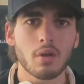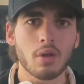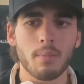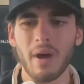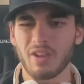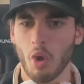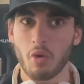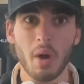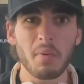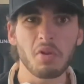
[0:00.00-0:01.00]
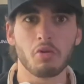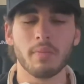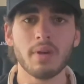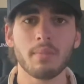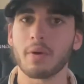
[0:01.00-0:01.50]
Might tone up a little
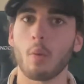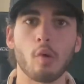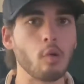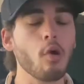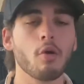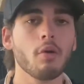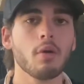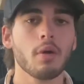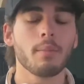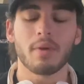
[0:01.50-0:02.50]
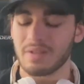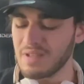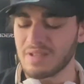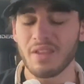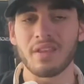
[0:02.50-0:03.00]
bit, but it won't grow because there's
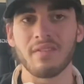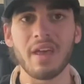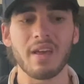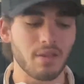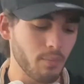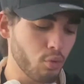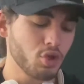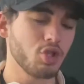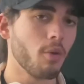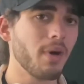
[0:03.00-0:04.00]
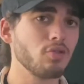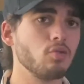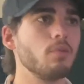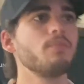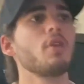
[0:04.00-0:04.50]
nothing there to push your
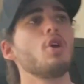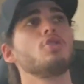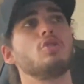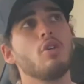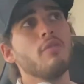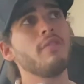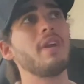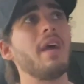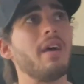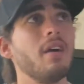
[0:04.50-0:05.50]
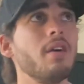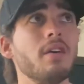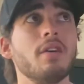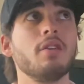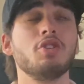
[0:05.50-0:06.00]
muscle. So don't forget,
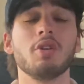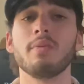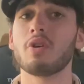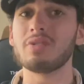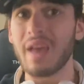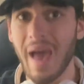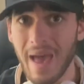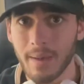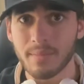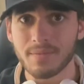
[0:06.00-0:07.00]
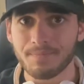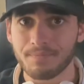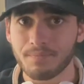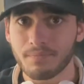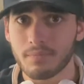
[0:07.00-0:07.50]
just because they're abs,
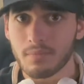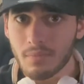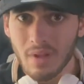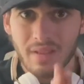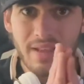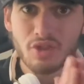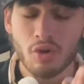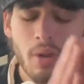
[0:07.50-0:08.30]
there's still a